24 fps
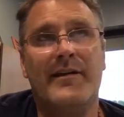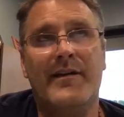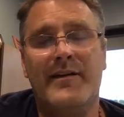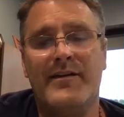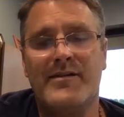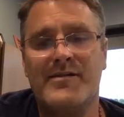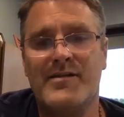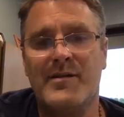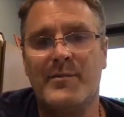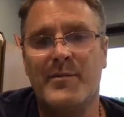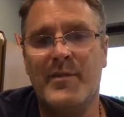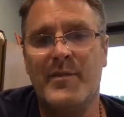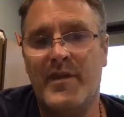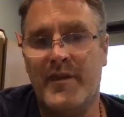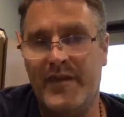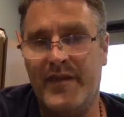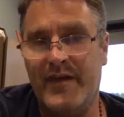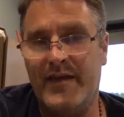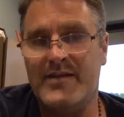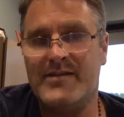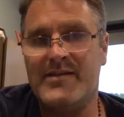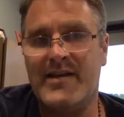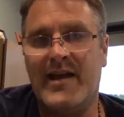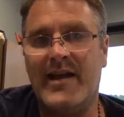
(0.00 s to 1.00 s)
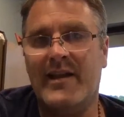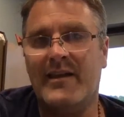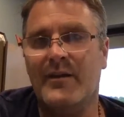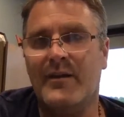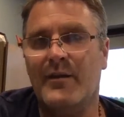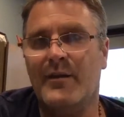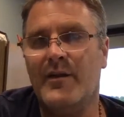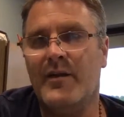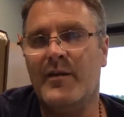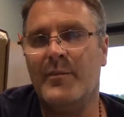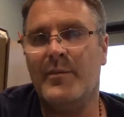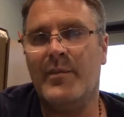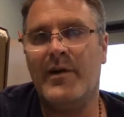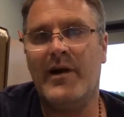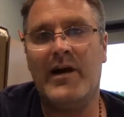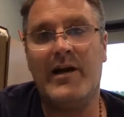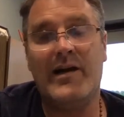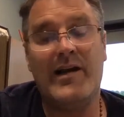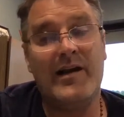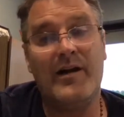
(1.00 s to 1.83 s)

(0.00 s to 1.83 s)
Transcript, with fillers: you know some of the things I alluded upon.